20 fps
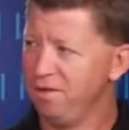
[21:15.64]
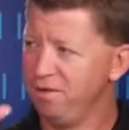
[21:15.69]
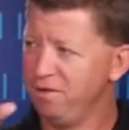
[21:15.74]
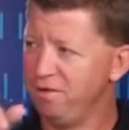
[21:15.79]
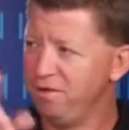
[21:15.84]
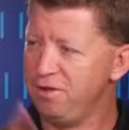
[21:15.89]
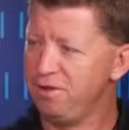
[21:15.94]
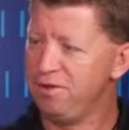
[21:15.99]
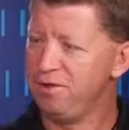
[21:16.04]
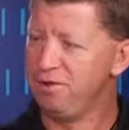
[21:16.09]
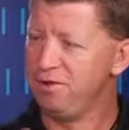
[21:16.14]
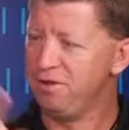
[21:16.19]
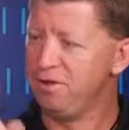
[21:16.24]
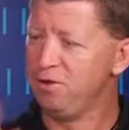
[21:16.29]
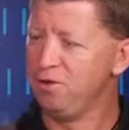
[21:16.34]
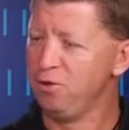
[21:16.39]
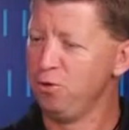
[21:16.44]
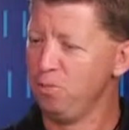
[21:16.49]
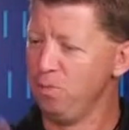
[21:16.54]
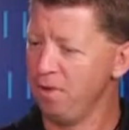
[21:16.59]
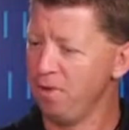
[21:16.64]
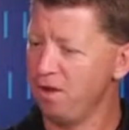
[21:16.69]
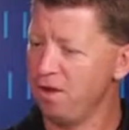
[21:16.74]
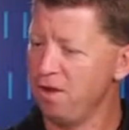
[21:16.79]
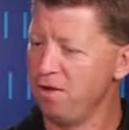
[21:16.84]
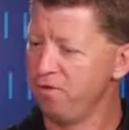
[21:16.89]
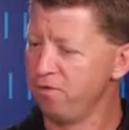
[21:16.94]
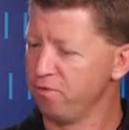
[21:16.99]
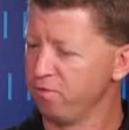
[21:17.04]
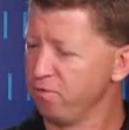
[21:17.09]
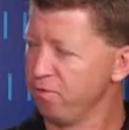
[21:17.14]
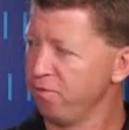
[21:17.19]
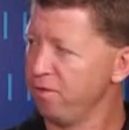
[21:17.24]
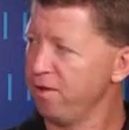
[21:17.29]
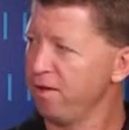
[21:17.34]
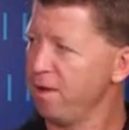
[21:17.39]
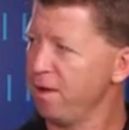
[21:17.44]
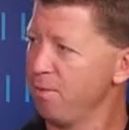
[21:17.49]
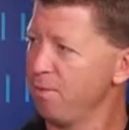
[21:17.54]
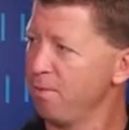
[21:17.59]
Deduplication for
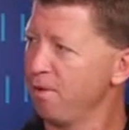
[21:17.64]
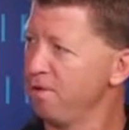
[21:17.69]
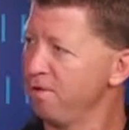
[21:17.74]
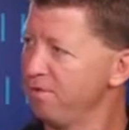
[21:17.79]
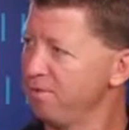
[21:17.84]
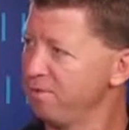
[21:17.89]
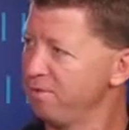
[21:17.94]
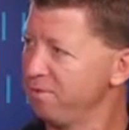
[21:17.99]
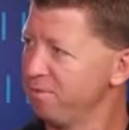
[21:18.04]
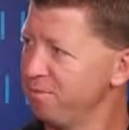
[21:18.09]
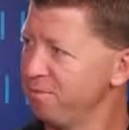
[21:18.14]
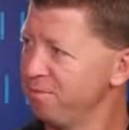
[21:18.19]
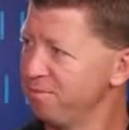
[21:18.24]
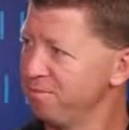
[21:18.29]
running operating systems.